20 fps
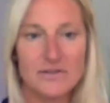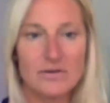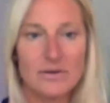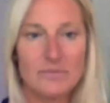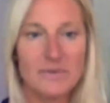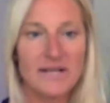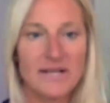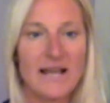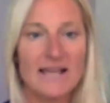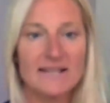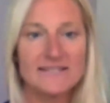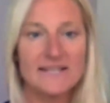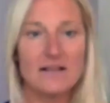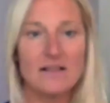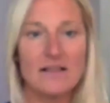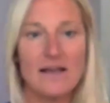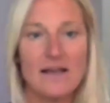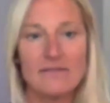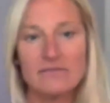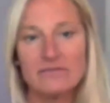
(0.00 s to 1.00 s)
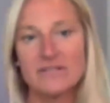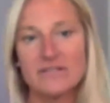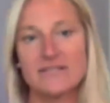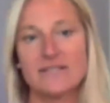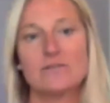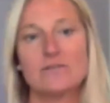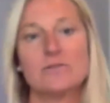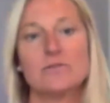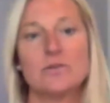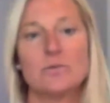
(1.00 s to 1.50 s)
I mean, I tell every
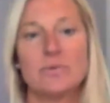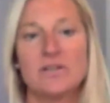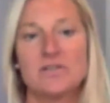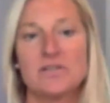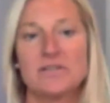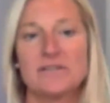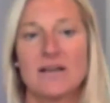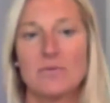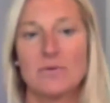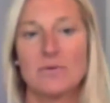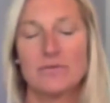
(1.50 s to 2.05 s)
single new patient that,